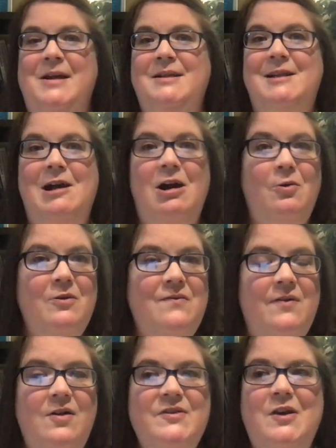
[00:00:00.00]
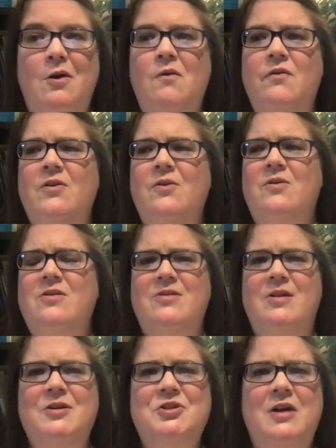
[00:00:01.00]
tower falls over or they're
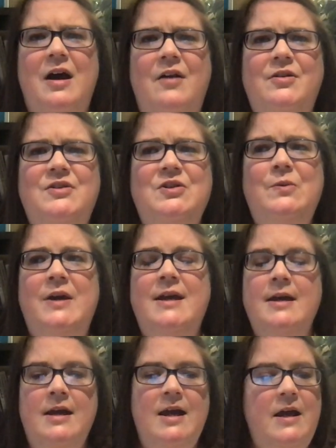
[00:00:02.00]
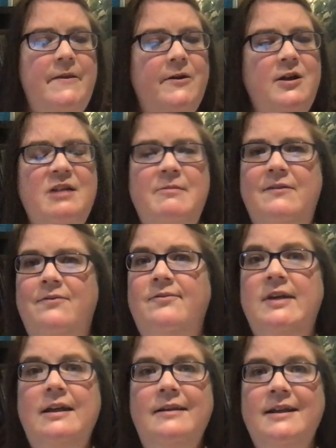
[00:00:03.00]
not sure how to do it, they're going to be
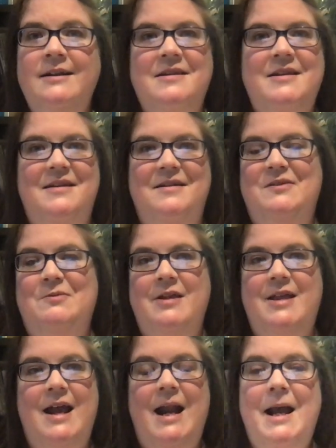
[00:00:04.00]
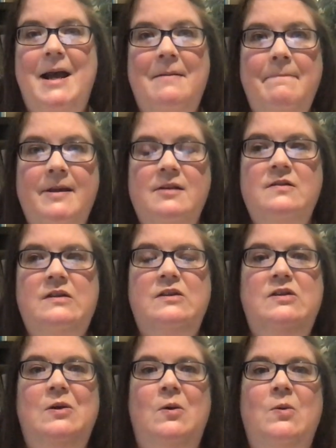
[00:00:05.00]
feeling things while that happens.
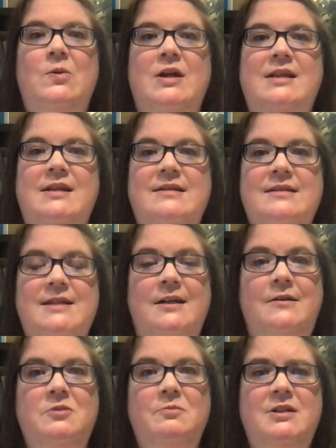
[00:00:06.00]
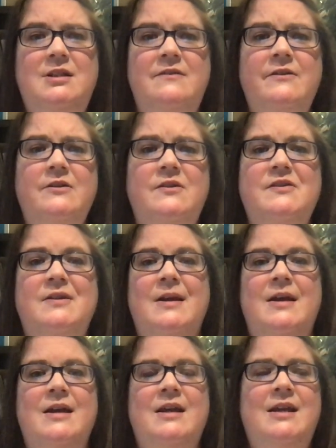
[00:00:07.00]
So these intelligent materials
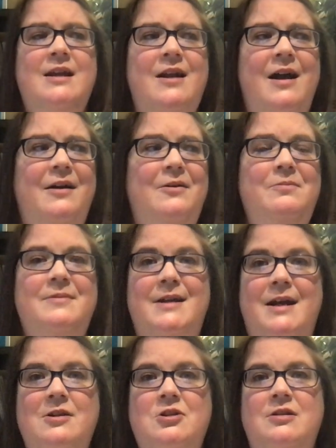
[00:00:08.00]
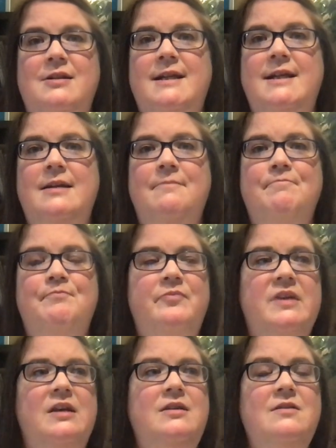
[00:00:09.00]
can help naturally
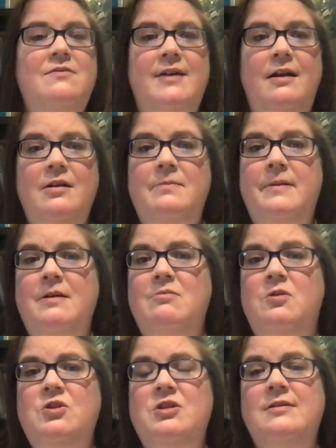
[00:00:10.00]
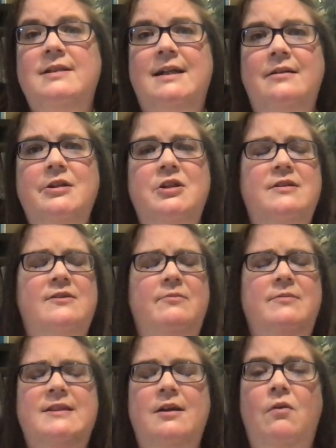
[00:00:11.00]
develop emotional intelligence
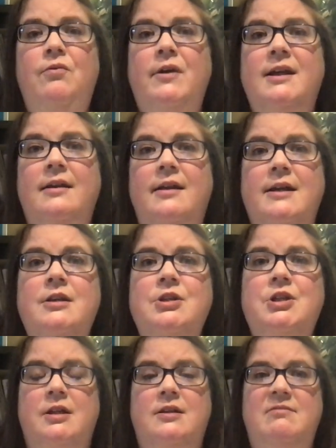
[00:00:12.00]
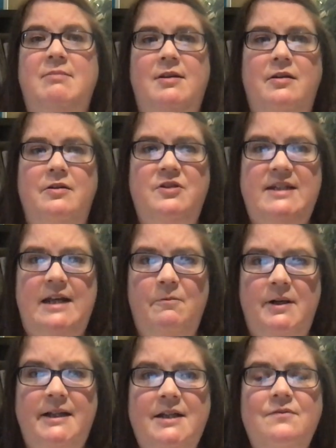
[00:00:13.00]
and self-regulation to be able to understand
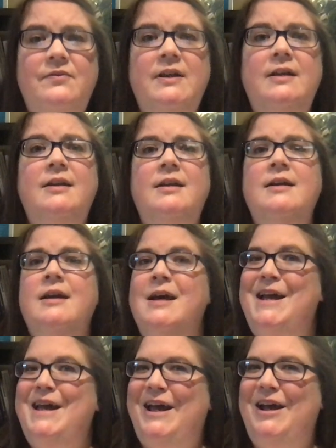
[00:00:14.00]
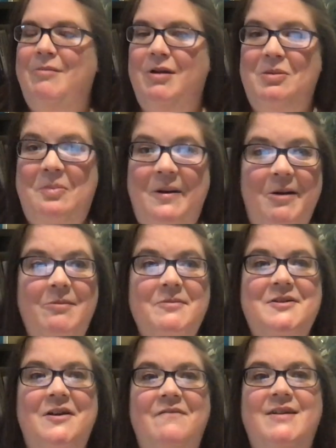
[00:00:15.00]
what they're feeling, how to be able to problem
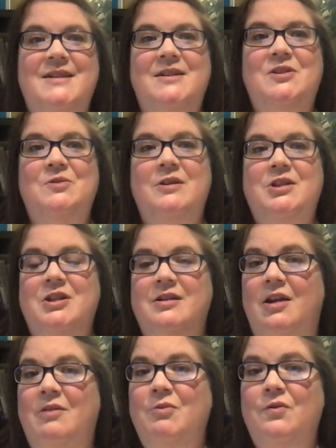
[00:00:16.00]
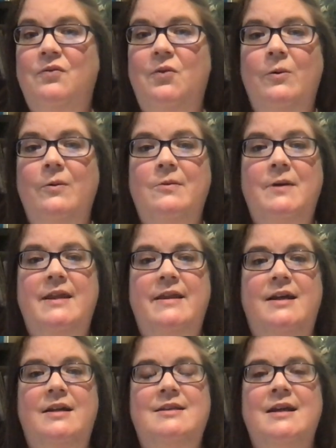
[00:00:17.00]
solve that situation and move forward with
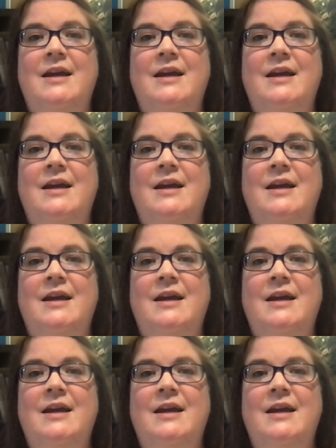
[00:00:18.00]
it.